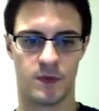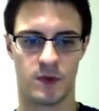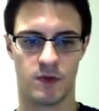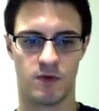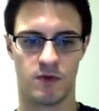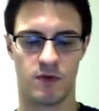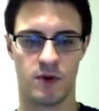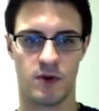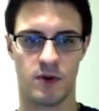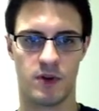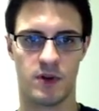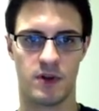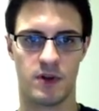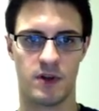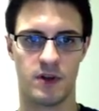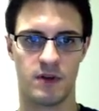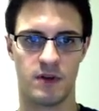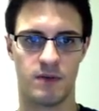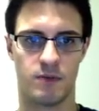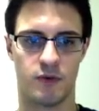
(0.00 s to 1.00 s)

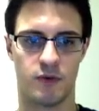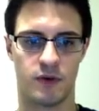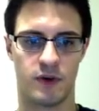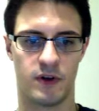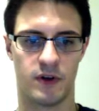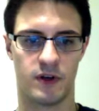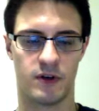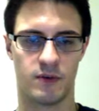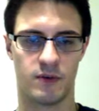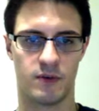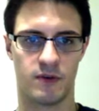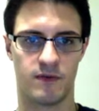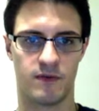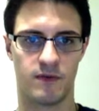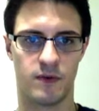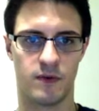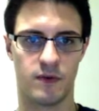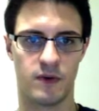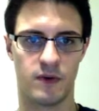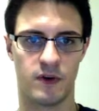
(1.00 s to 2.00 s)
three point one
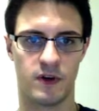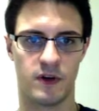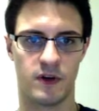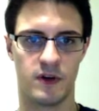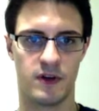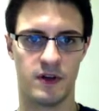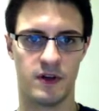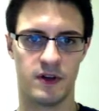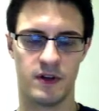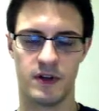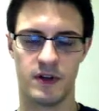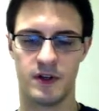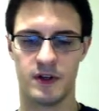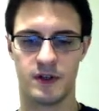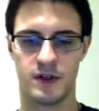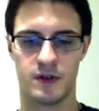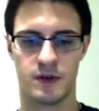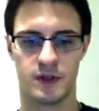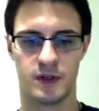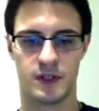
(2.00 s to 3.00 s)
four,
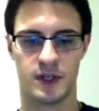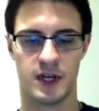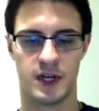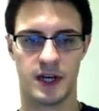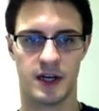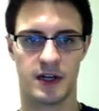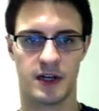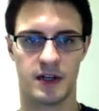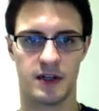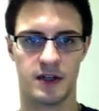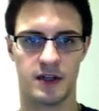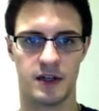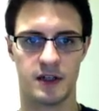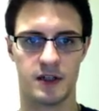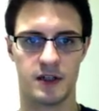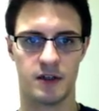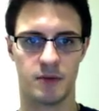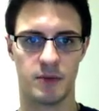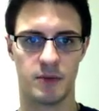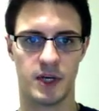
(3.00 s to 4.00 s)
Georgia Tech,
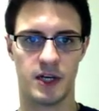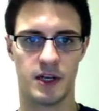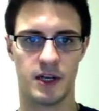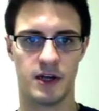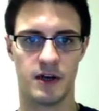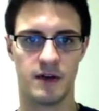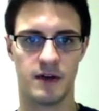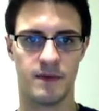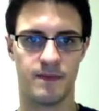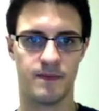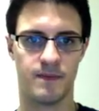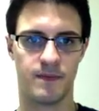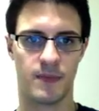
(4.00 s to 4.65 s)
digital media.